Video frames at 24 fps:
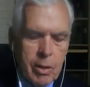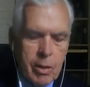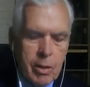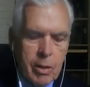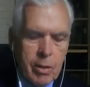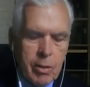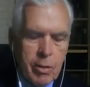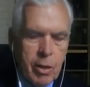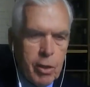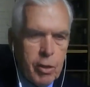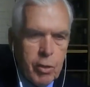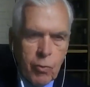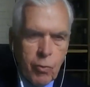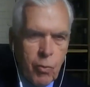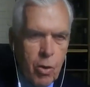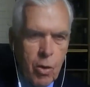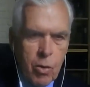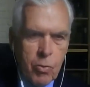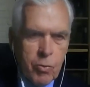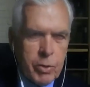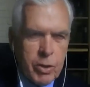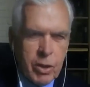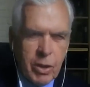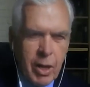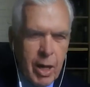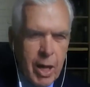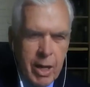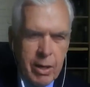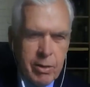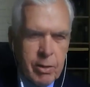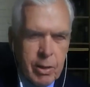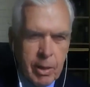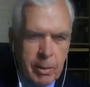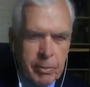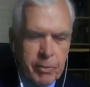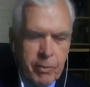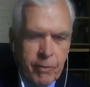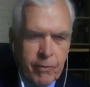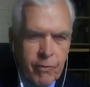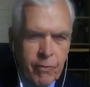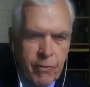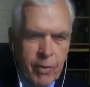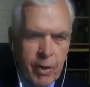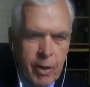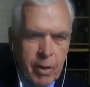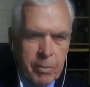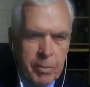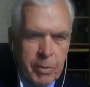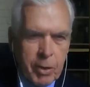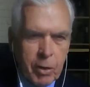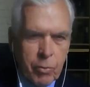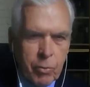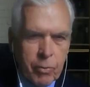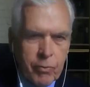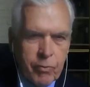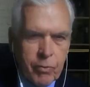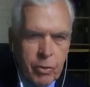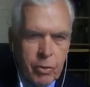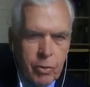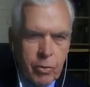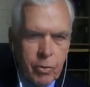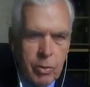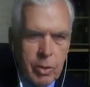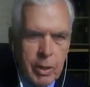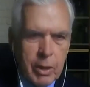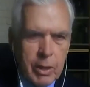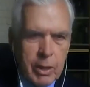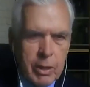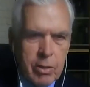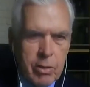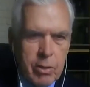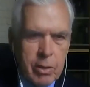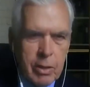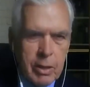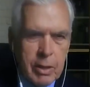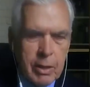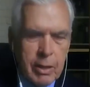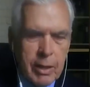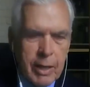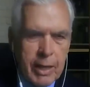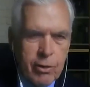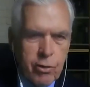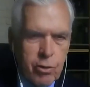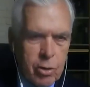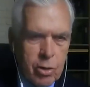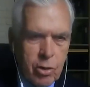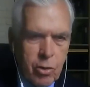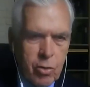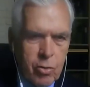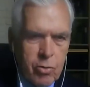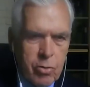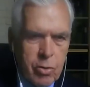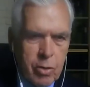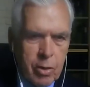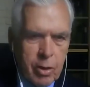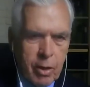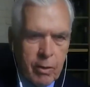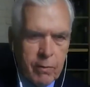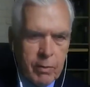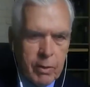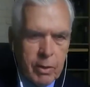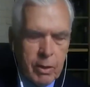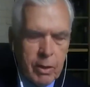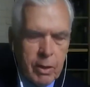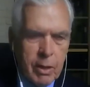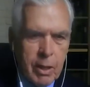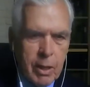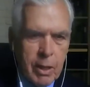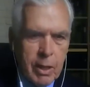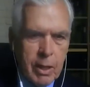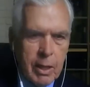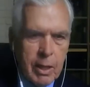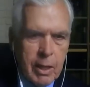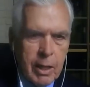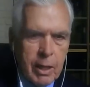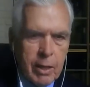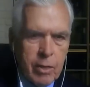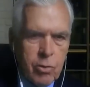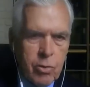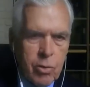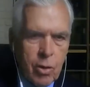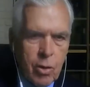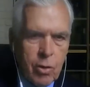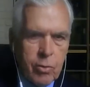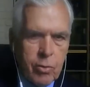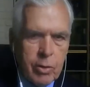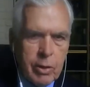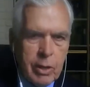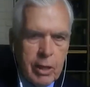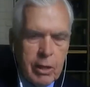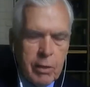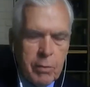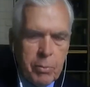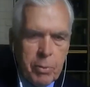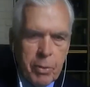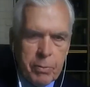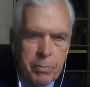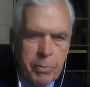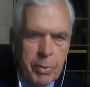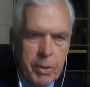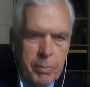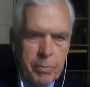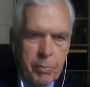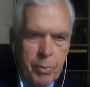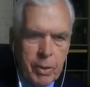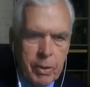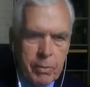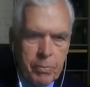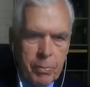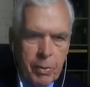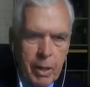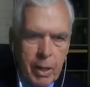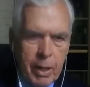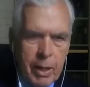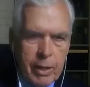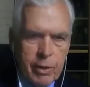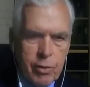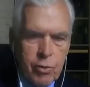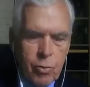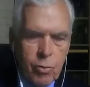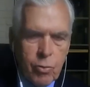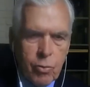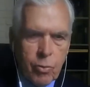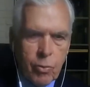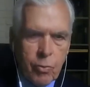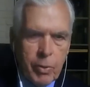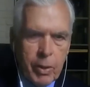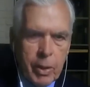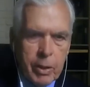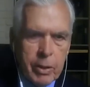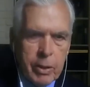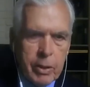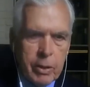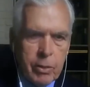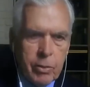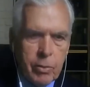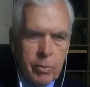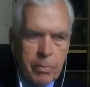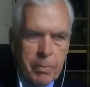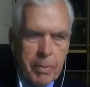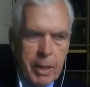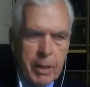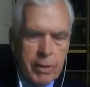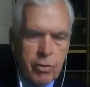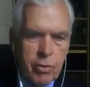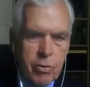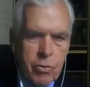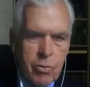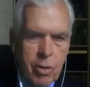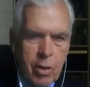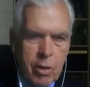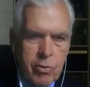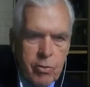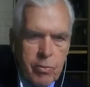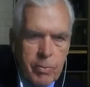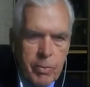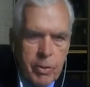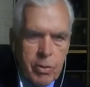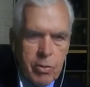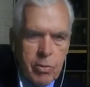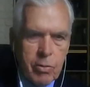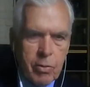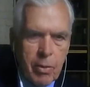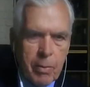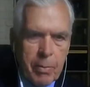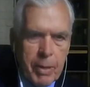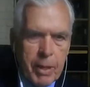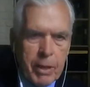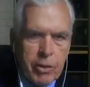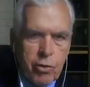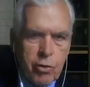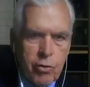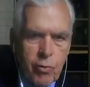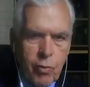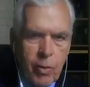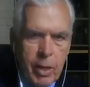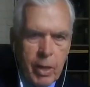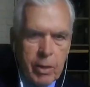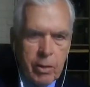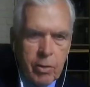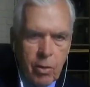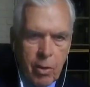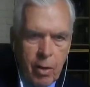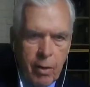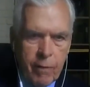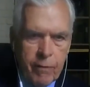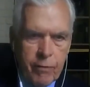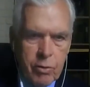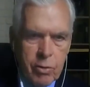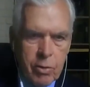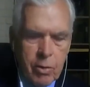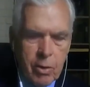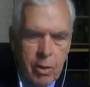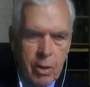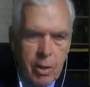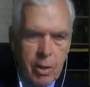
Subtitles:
nothing wrong with the concept of environmental review. It's the execution of it. And so you need to put people in place who are willing to make the judgments about the trade-offs.